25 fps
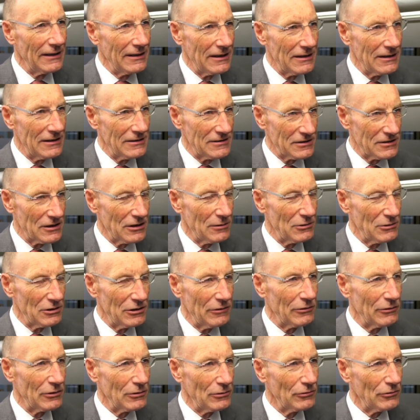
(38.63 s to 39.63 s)
then it's going to be
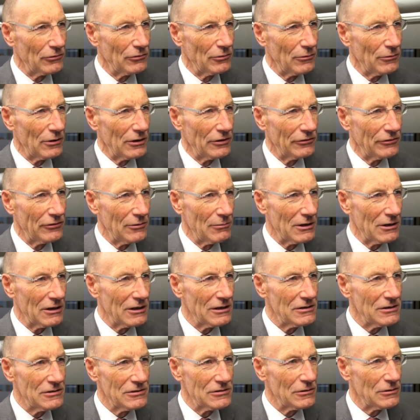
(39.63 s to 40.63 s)
difficult to raise the
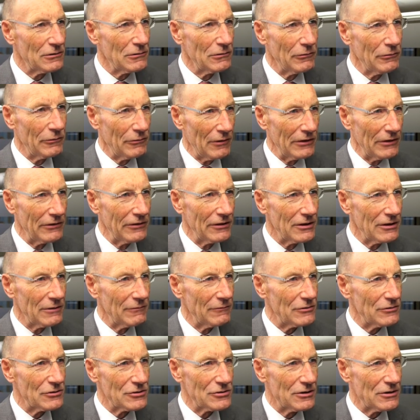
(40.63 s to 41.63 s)
money to fund the
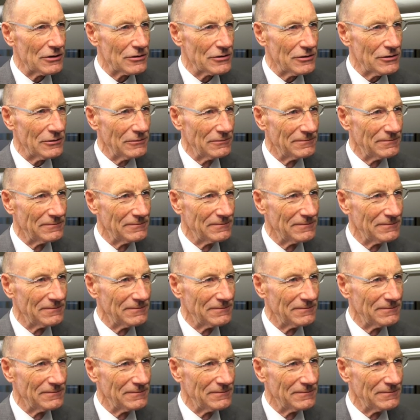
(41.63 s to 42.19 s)
infrastructure.